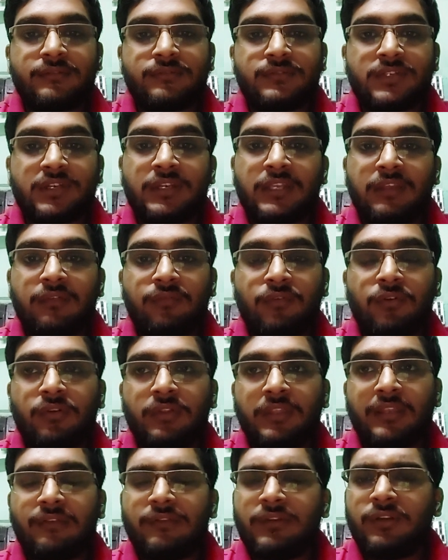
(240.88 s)
studying
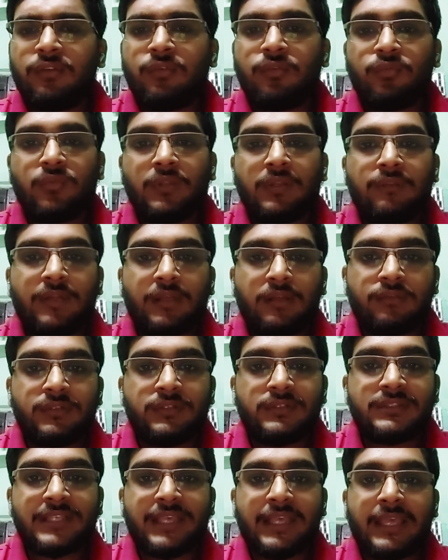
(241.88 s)
for 11 to 12
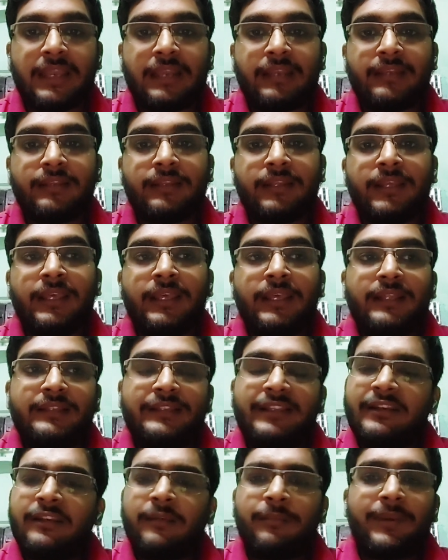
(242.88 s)
hours and
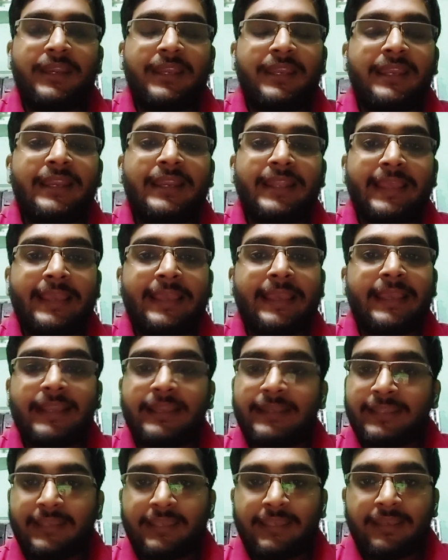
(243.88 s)
then repeating it again
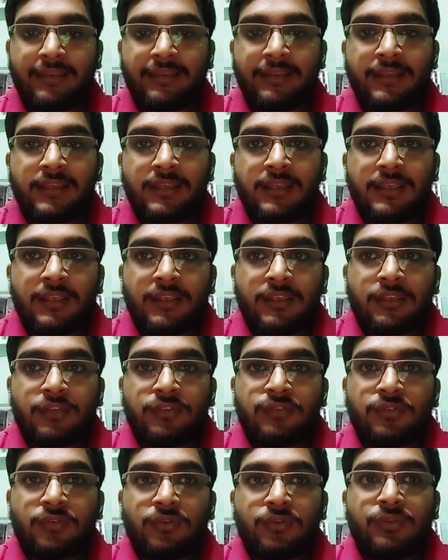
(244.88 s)
and again.
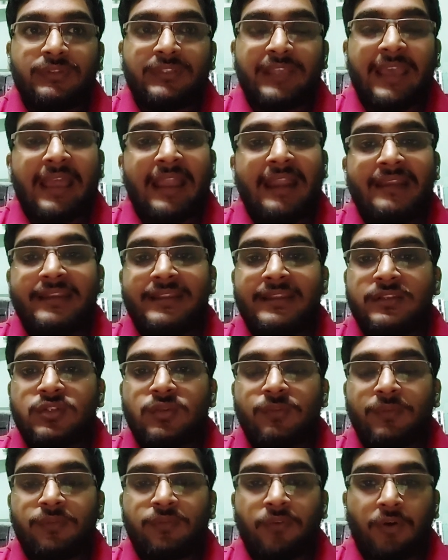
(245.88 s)
So that needs
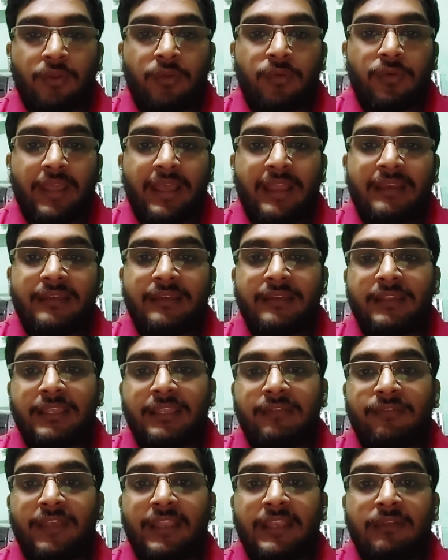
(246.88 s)
to be followed, and
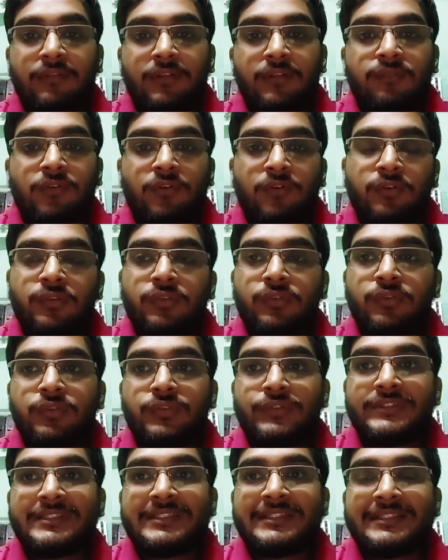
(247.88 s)
if anyone
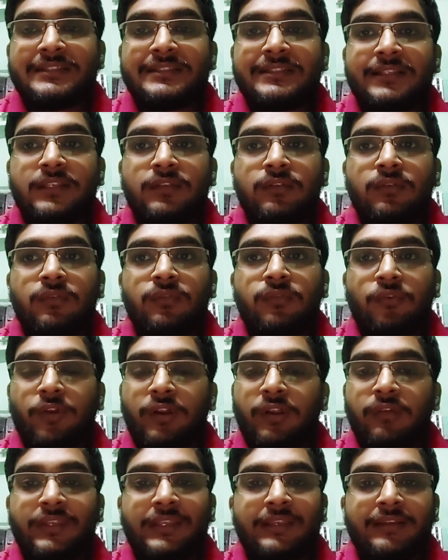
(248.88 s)
follows this schedule
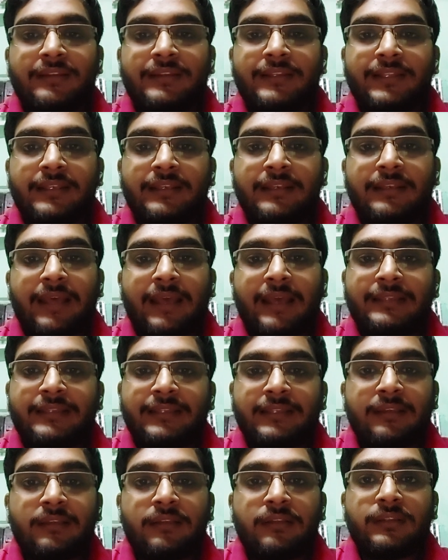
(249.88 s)
for a year, then I
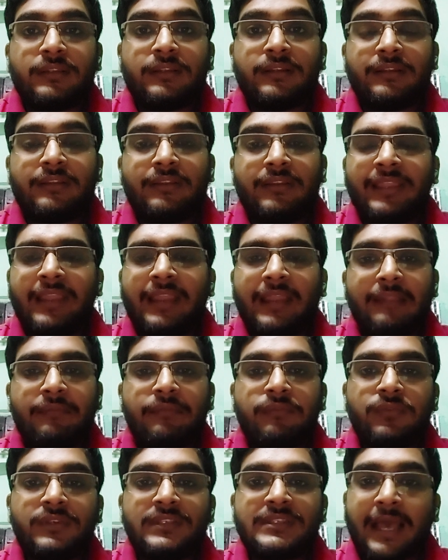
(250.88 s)
think the three
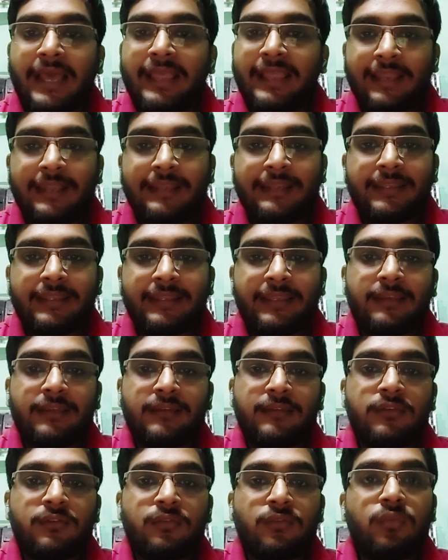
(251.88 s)
attempts which I had
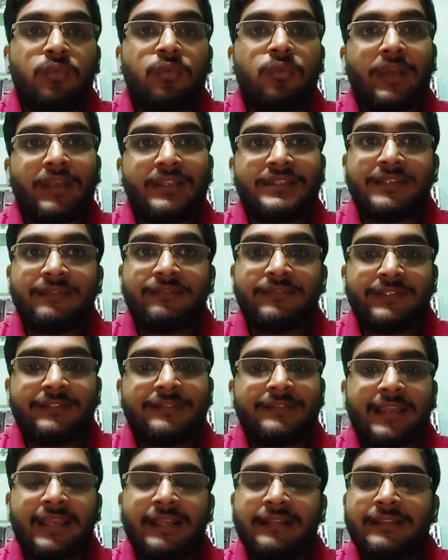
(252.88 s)
taken to achieve
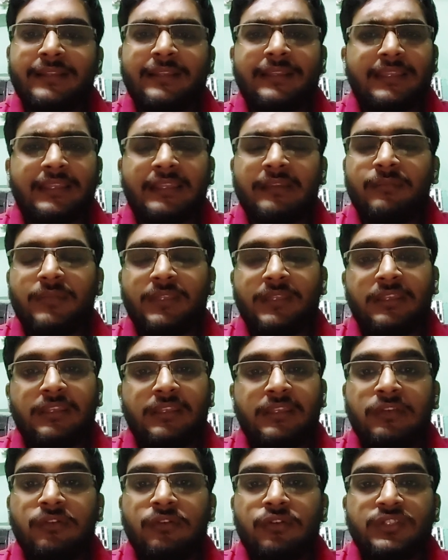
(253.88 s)
this rank, then
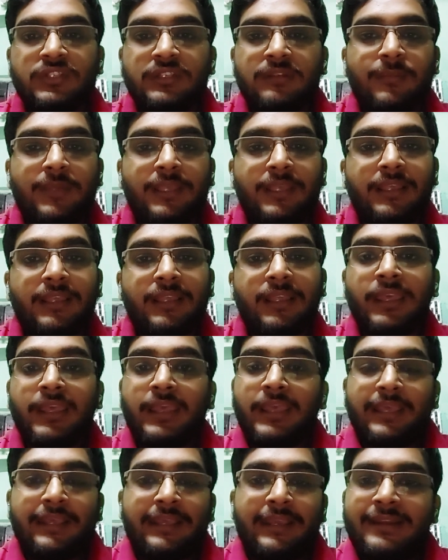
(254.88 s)
he or she may
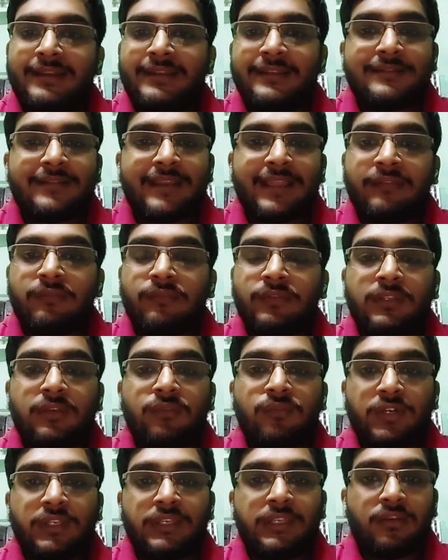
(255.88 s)
get this rank
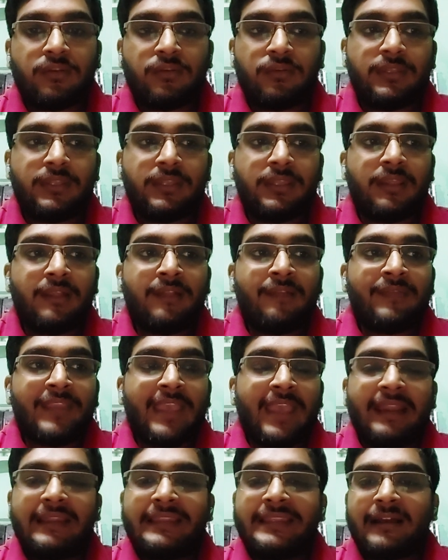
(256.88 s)
within 1 year only.
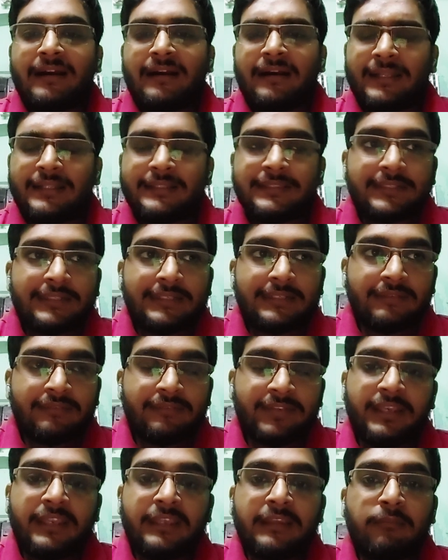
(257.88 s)
And the other
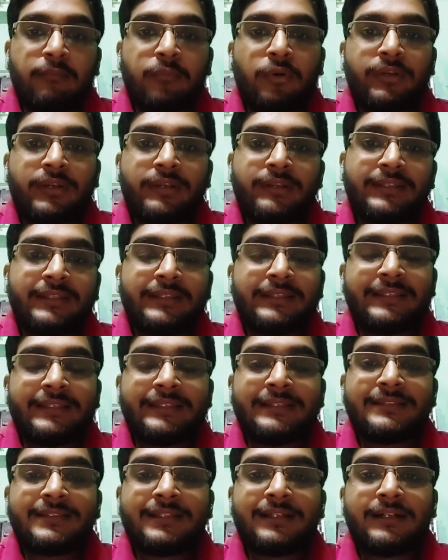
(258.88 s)
very important thing
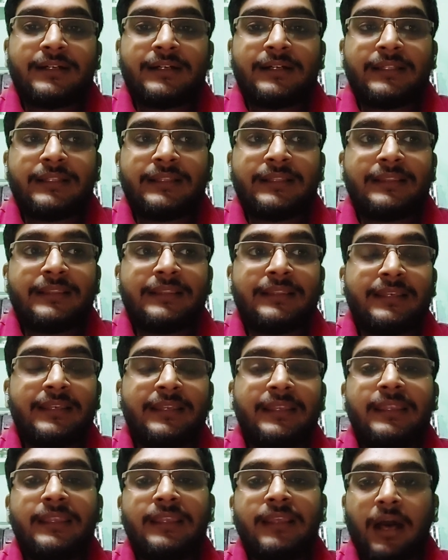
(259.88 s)
is the
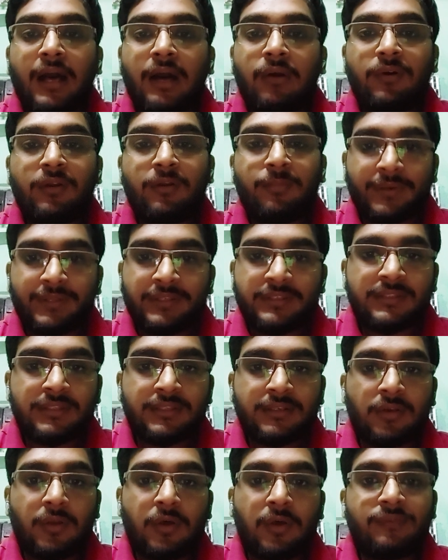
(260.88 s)
3 hour
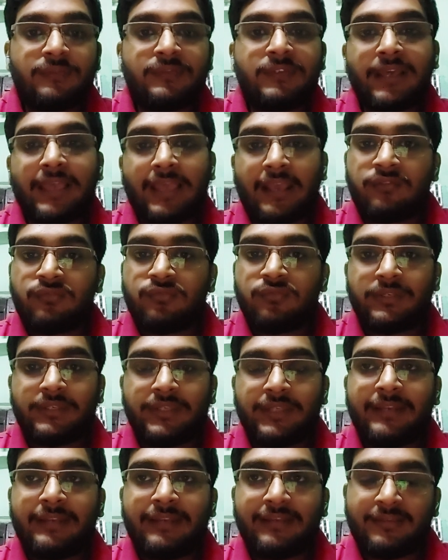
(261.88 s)
pressure of the actual
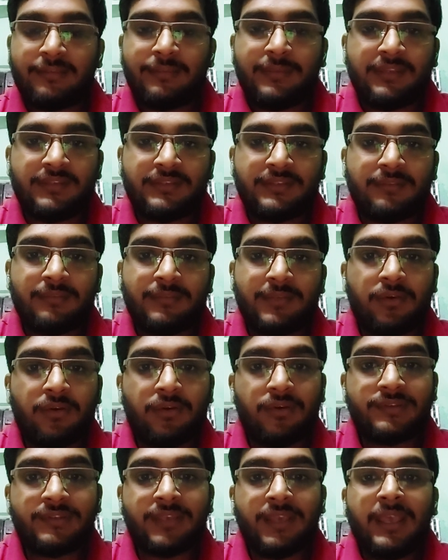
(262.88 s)
GATE examination,
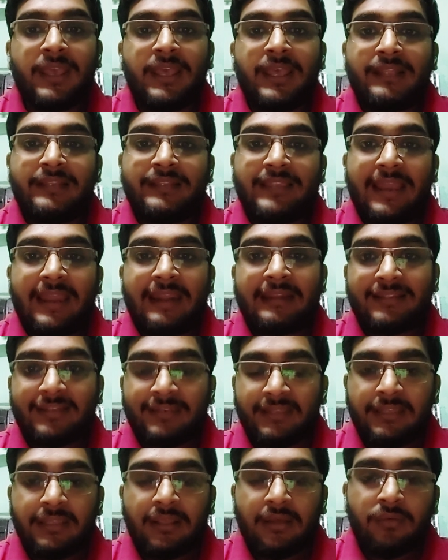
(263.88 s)
because that
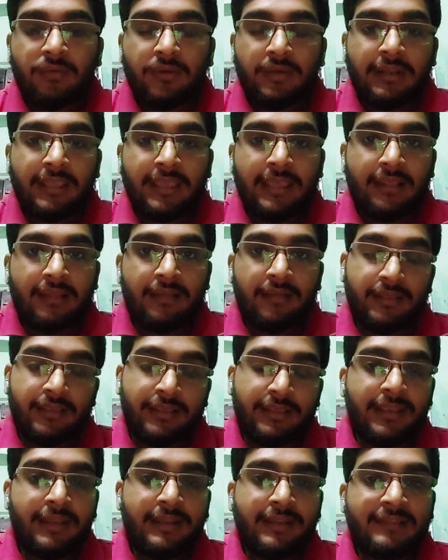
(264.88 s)
3 hour
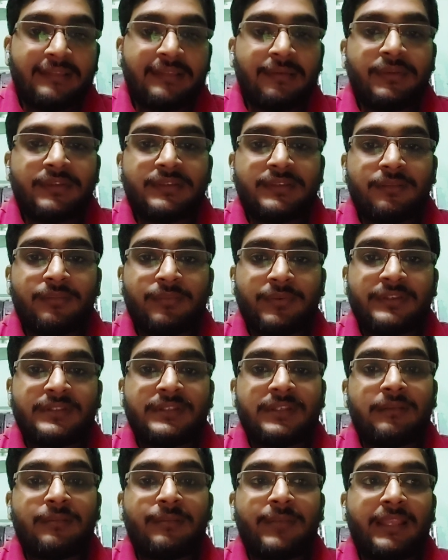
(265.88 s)
GATE examination
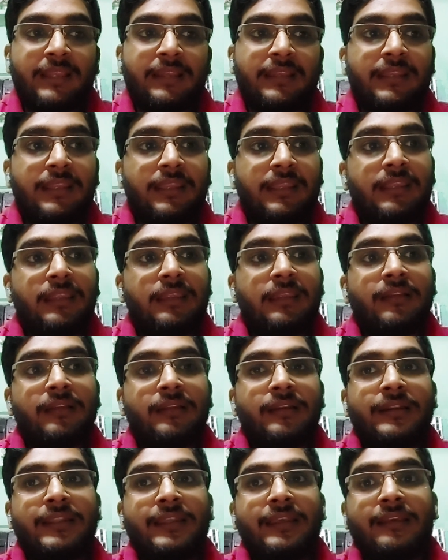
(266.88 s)
pressure mainly
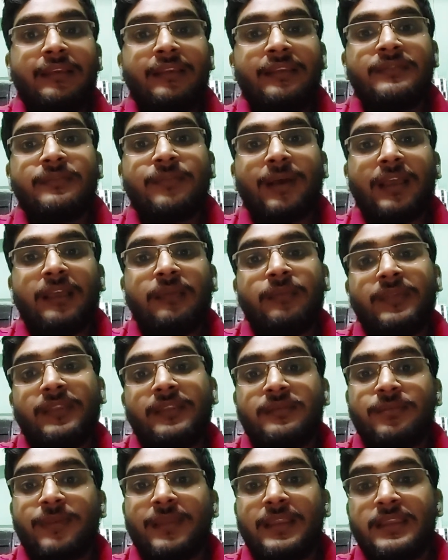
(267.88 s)
decreased my
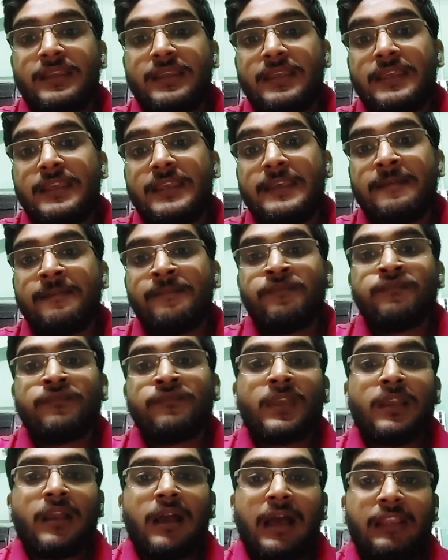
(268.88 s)
means mainly
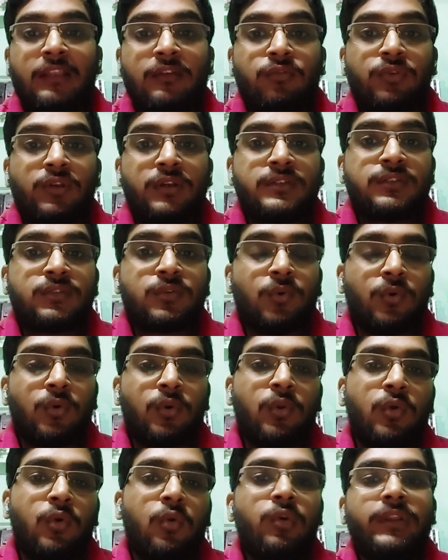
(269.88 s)
I couldn't score
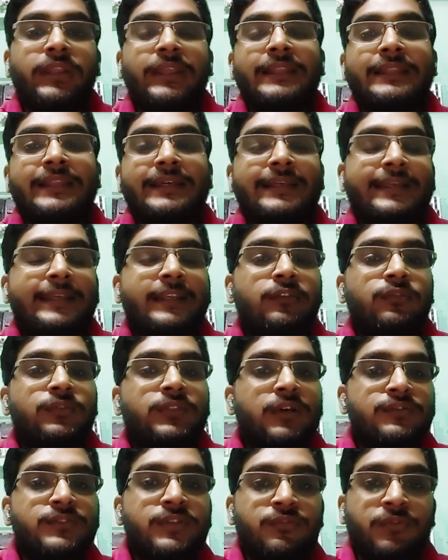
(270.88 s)
good in the GATE
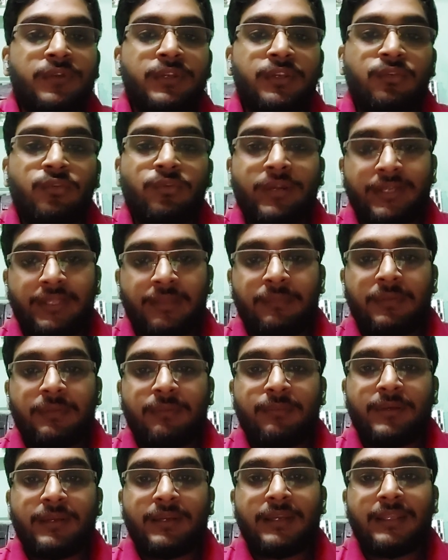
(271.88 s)
2022
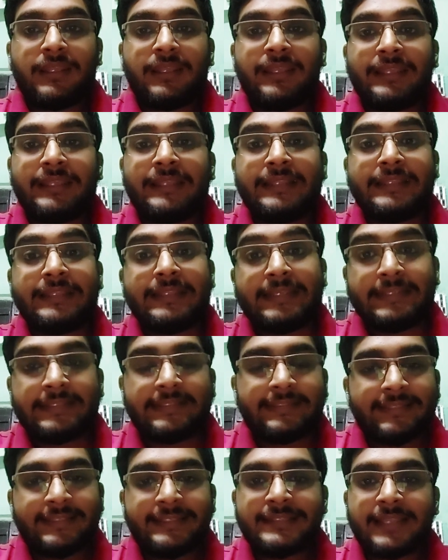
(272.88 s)
attempt, but
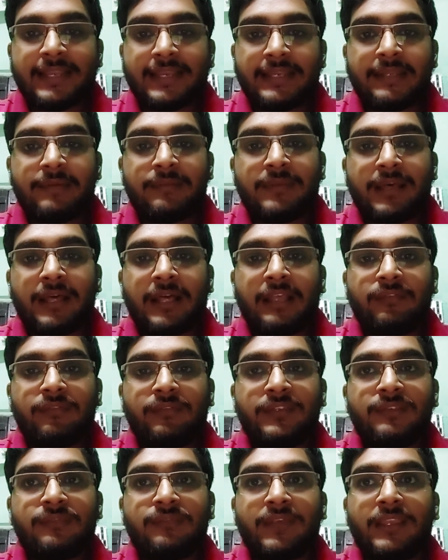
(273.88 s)
in this attempt, I
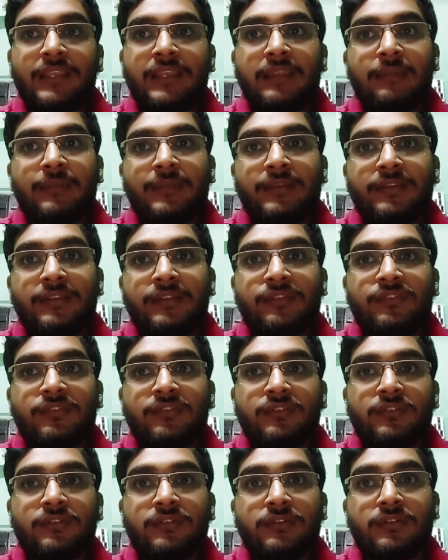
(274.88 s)
was very much
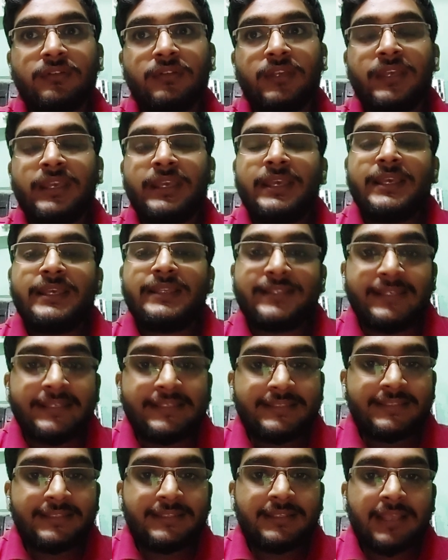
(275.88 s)

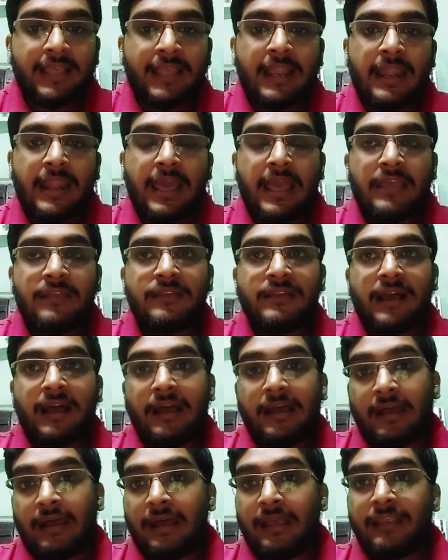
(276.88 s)
sincere, and
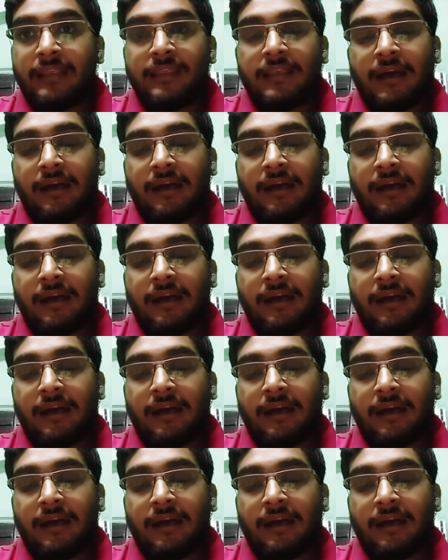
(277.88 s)
I